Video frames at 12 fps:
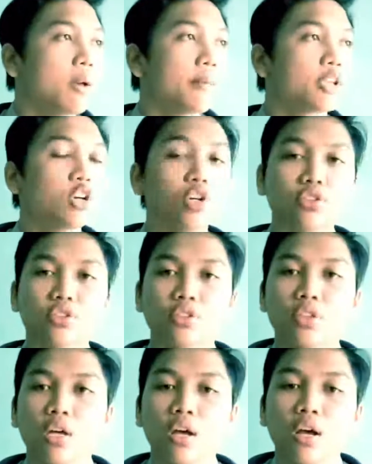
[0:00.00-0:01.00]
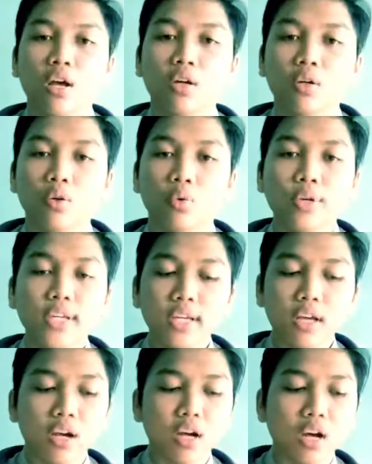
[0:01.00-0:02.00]
Because we
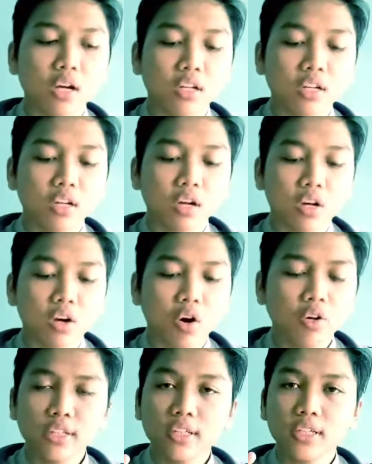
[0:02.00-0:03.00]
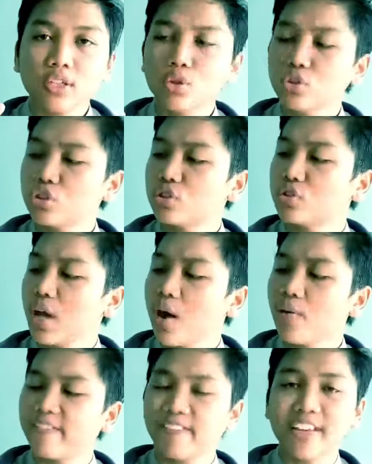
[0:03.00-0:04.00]
only use
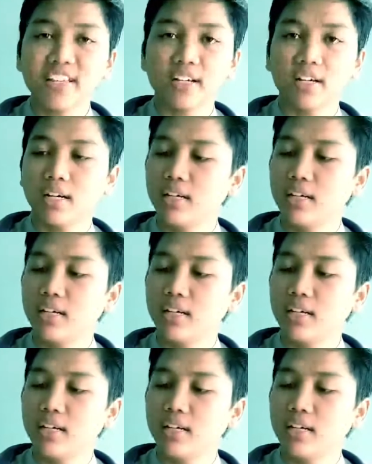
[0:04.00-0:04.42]
our finger.